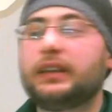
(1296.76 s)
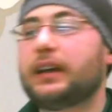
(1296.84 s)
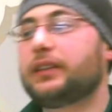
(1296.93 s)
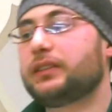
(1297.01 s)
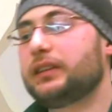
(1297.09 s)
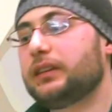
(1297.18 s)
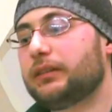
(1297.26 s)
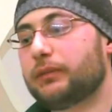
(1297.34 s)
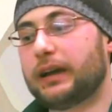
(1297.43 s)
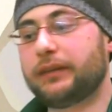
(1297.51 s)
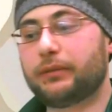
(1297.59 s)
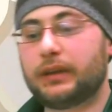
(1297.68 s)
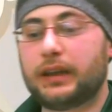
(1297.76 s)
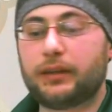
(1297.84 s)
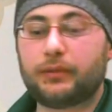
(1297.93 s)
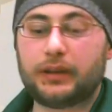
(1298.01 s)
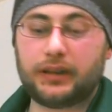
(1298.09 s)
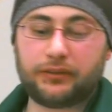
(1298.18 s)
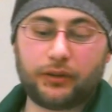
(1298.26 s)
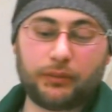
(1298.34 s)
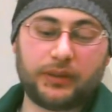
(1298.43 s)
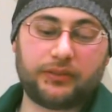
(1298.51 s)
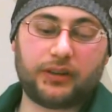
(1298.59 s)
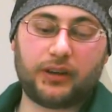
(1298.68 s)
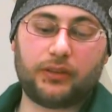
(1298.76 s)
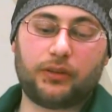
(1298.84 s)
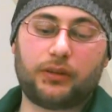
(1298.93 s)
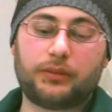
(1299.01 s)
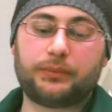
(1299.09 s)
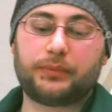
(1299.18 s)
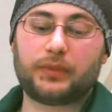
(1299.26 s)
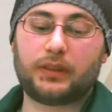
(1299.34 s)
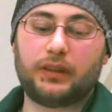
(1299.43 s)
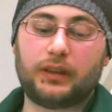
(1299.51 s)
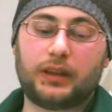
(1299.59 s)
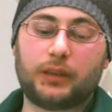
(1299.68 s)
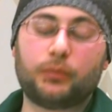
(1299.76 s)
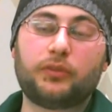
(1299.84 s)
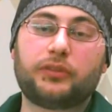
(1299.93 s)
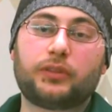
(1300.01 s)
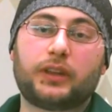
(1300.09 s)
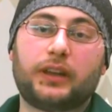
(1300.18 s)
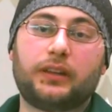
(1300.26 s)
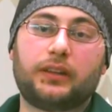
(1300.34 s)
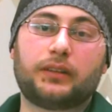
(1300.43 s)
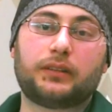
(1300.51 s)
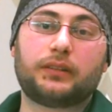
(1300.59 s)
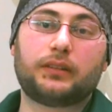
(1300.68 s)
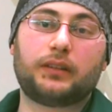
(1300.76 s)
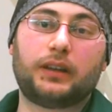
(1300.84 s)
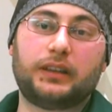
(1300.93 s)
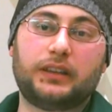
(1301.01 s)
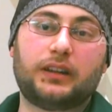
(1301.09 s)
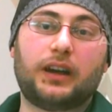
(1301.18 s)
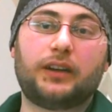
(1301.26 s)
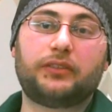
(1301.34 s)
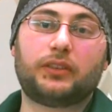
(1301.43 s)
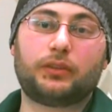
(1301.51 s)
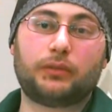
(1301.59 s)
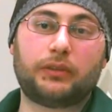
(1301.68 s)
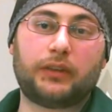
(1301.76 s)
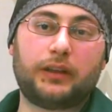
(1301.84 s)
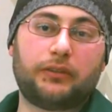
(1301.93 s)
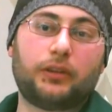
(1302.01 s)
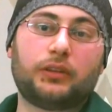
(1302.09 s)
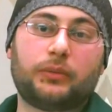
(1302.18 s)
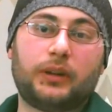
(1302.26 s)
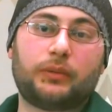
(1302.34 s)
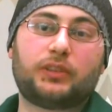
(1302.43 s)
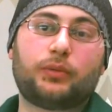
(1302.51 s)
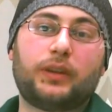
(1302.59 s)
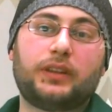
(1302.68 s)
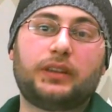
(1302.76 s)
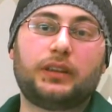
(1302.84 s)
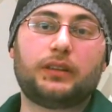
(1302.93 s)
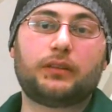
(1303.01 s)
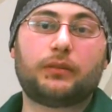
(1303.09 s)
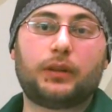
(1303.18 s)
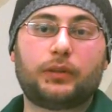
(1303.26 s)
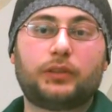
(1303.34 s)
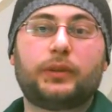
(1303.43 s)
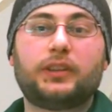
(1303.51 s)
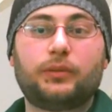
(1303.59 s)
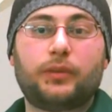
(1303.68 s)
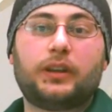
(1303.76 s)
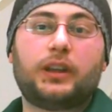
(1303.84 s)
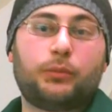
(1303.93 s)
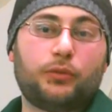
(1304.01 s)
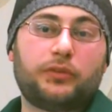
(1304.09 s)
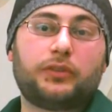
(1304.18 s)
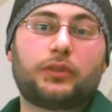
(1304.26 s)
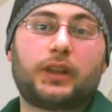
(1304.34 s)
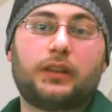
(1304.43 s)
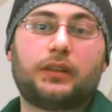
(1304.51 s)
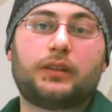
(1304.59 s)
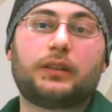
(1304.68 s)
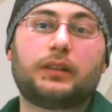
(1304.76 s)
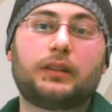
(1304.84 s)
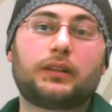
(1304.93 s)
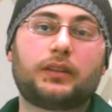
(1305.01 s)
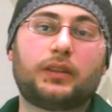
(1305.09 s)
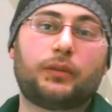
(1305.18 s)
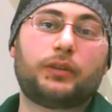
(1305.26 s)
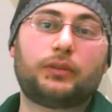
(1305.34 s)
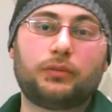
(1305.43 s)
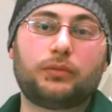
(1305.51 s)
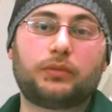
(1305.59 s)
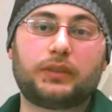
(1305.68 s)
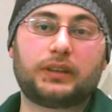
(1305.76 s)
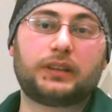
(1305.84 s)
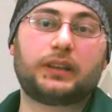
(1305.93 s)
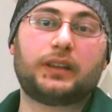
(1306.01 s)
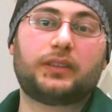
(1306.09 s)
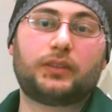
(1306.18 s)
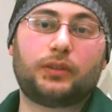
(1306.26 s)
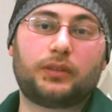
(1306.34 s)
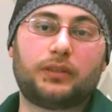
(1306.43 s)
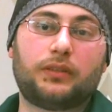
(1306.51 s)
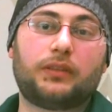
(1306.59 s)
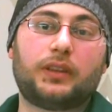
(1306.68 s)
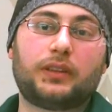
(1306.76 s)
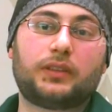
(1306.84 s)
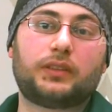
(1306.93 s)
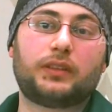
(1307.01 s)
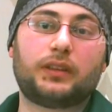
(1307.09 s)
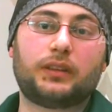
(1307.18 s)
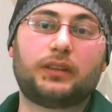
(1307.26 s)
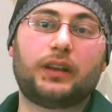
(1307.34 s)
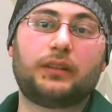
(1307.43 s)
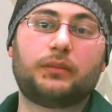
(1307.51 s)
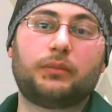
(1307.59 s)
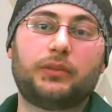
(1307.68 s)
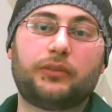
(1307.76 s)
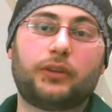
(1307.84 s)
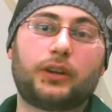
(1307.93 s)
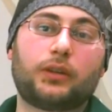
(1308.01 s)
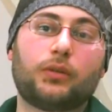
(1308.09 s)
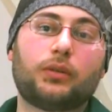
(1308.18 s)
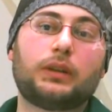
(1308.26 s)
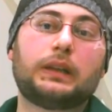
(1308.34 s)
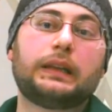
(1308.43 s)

Yeah, see, when I found my father and I moved to Canada a year after, so I found him when I was 20. When I was 21, I moved to Canada because I wanted to get certain things done before I go.